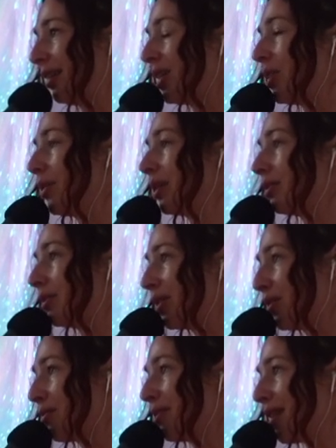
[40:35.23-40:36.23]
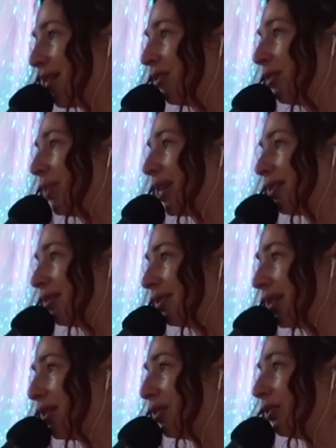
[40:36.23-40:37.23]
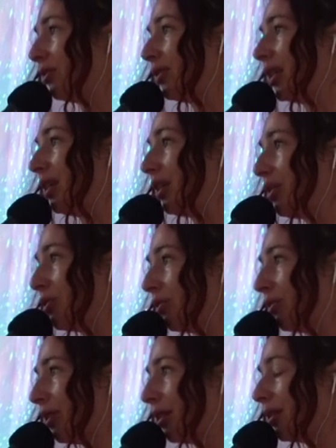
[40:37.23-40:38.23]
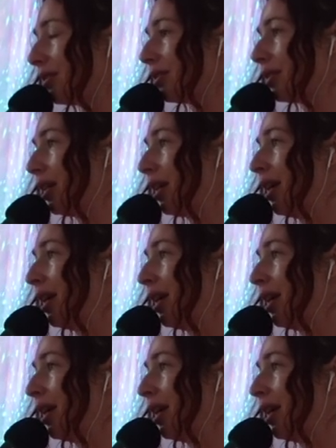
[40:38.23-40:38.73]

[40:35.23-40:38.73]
You are so loved by yourself and the universe.